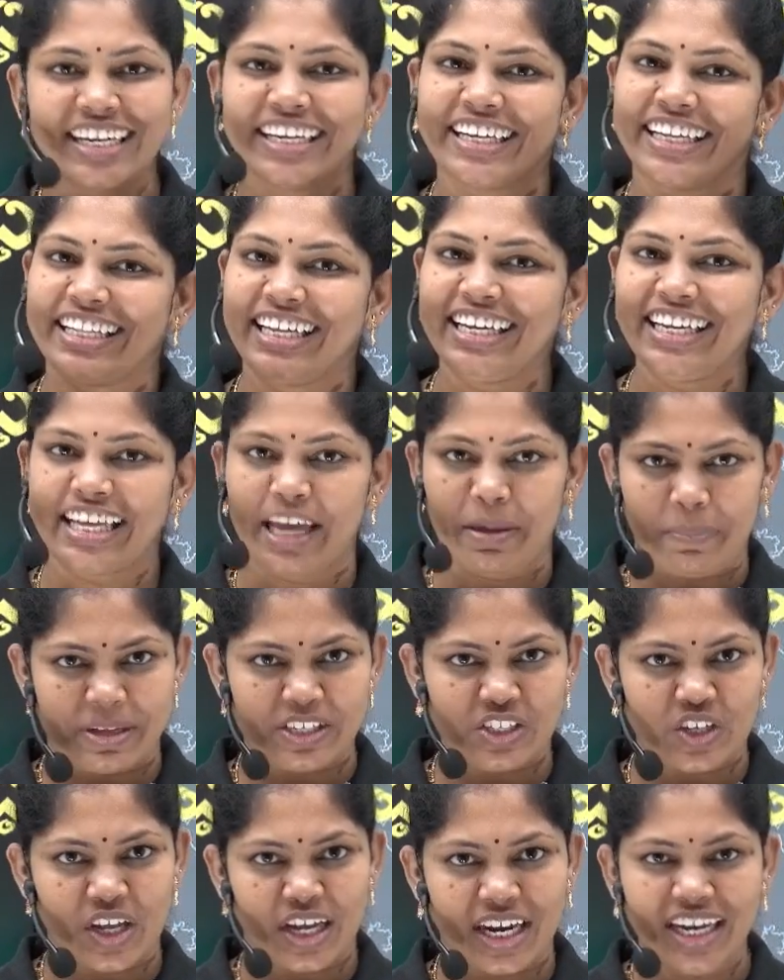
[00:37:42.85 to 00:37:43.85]
Till then, keep
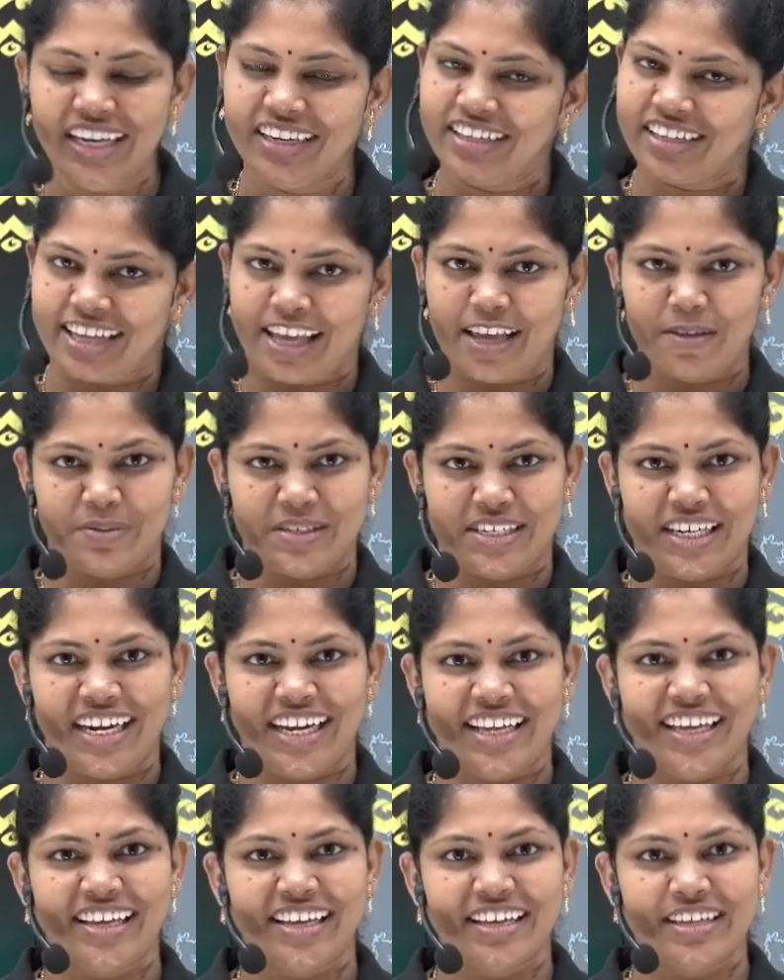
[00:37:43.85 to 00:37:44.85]
enjoying it. Keep
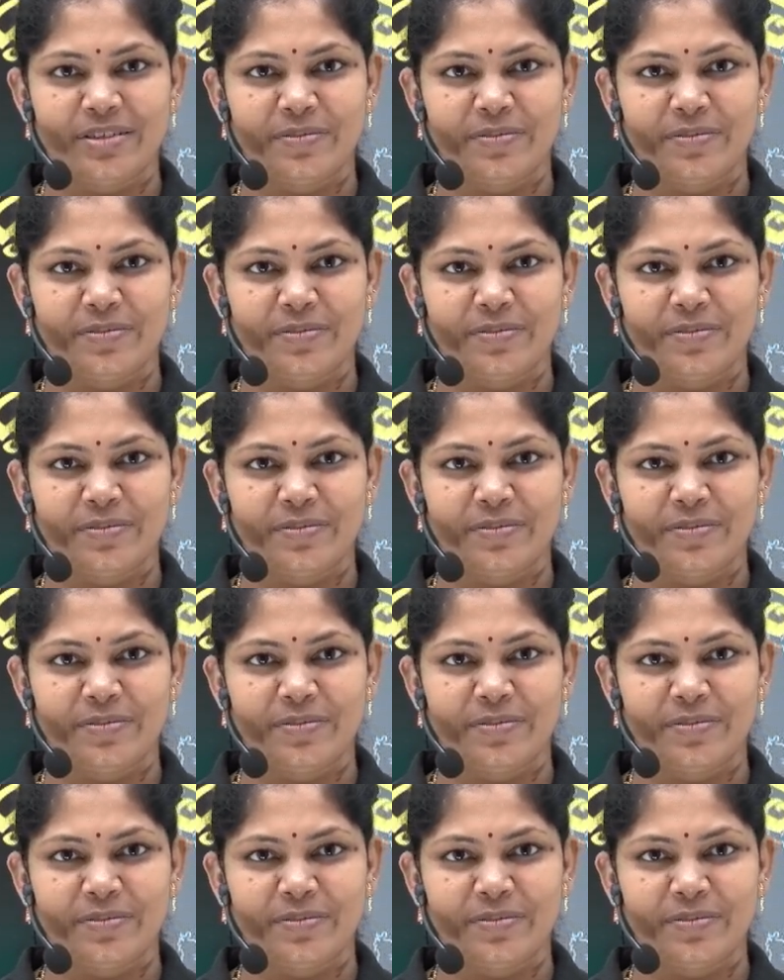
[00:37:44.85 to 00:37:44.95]
studying.